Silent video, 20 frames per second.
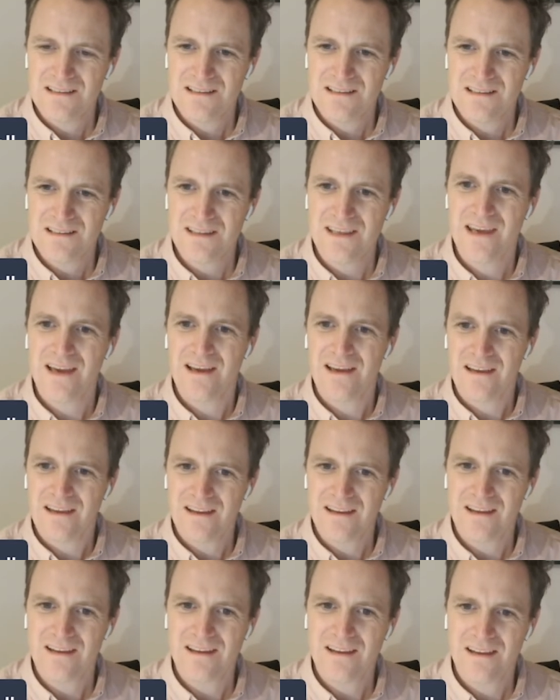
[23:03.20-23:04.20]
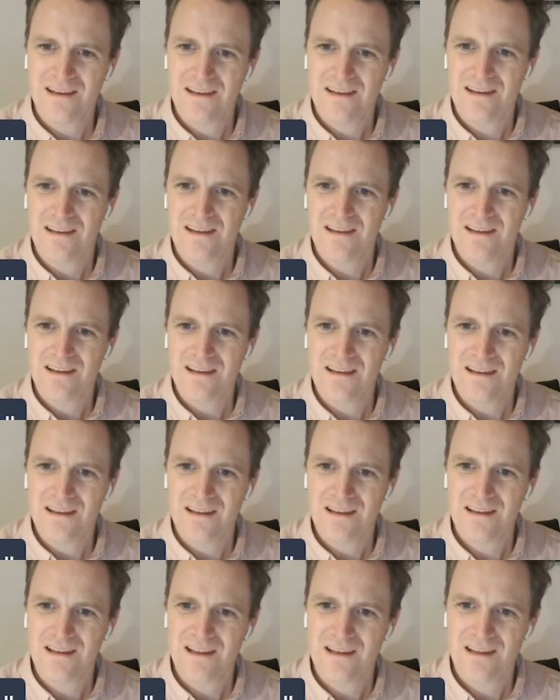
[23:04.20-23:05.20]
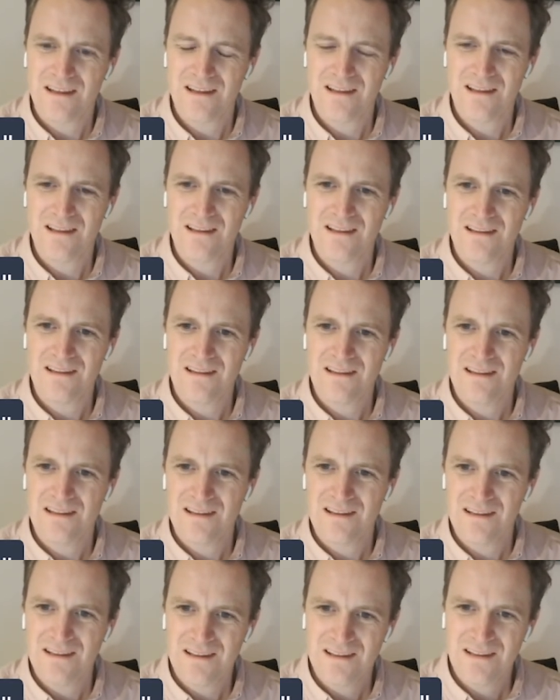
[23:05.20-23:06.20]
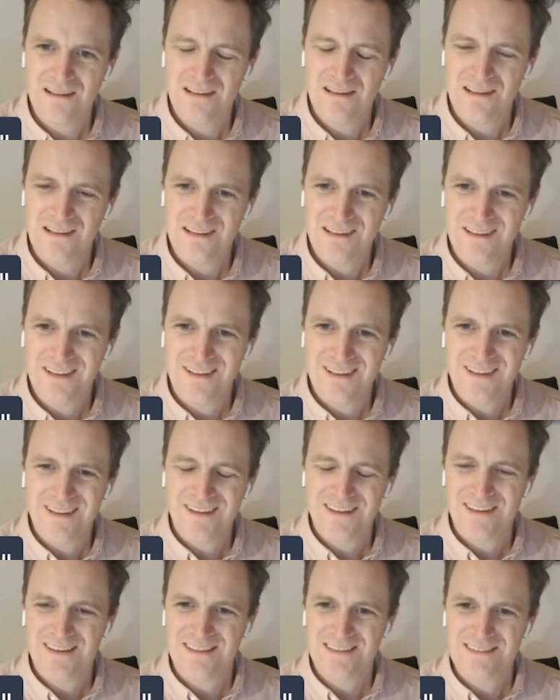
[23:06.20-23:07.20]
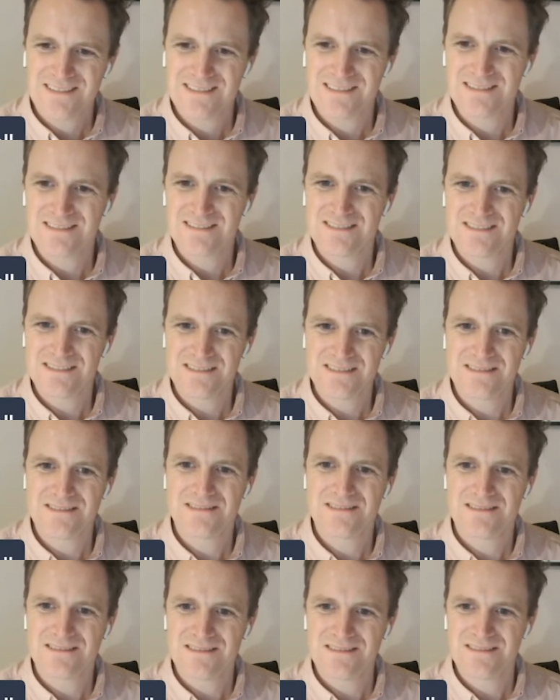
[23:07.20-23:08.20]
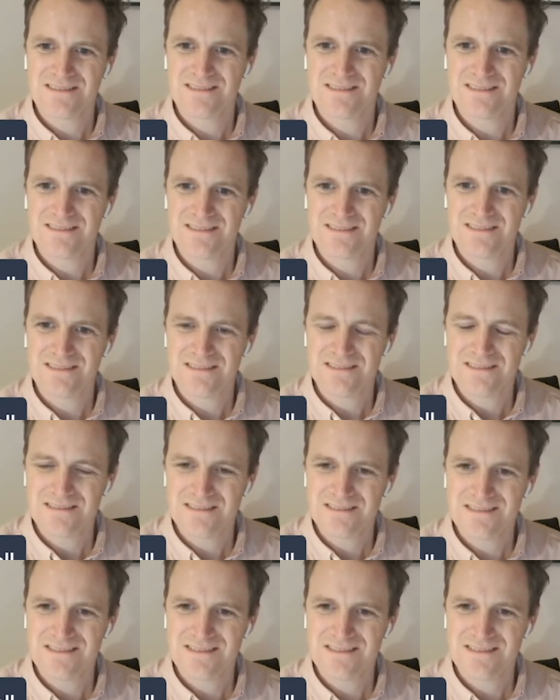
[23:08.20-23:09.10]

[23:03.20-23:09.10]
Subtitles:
The person shown says nothing.